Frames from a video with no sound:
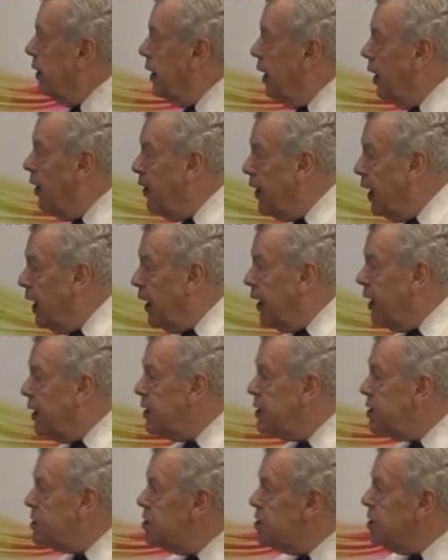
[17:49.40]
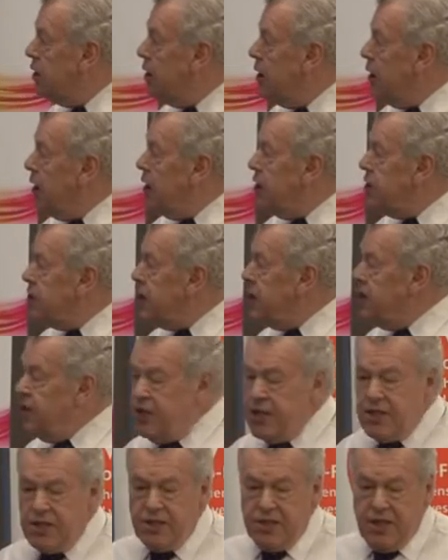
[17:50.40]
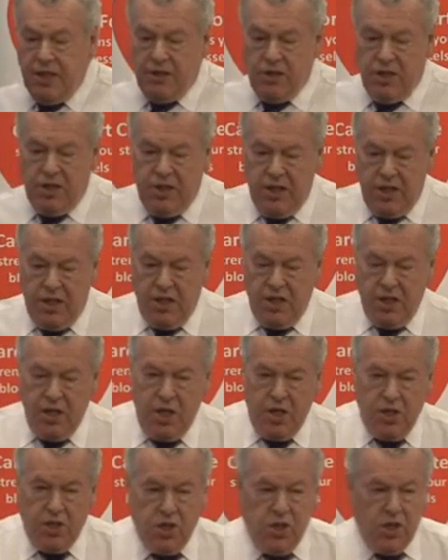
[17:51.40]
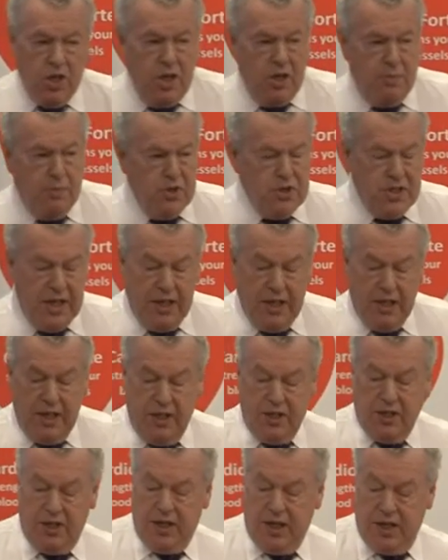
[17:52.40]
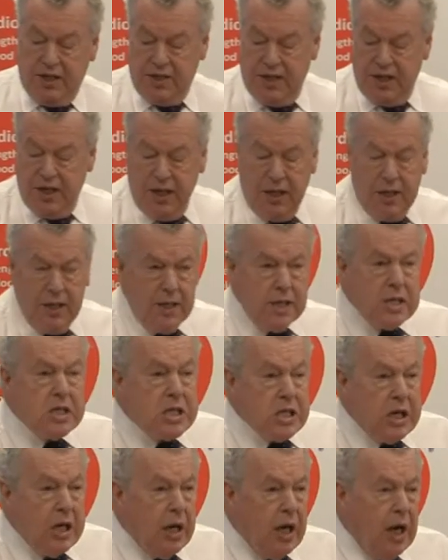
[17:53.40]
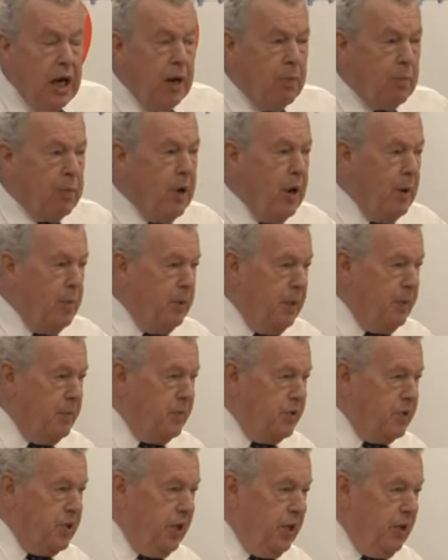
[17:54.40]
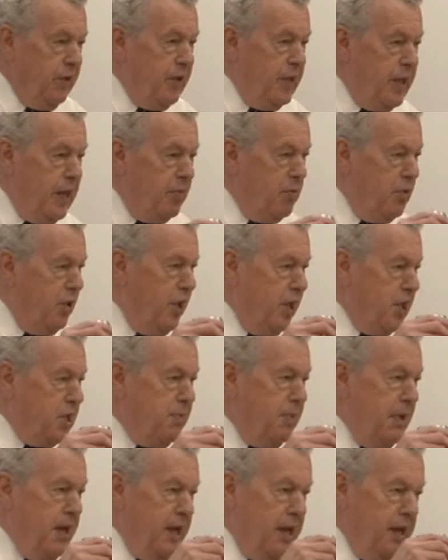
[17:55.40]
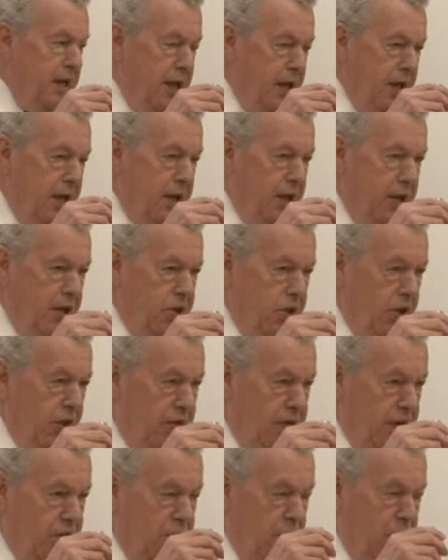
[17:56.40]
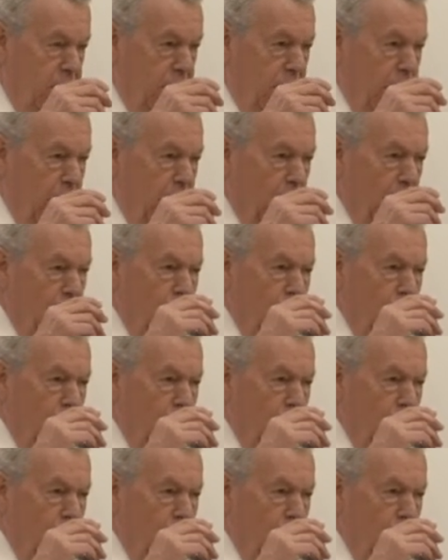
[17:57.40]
Okay. So this, I'm just going to present this as a problem to you, and then we'll explain it during the rest of the day.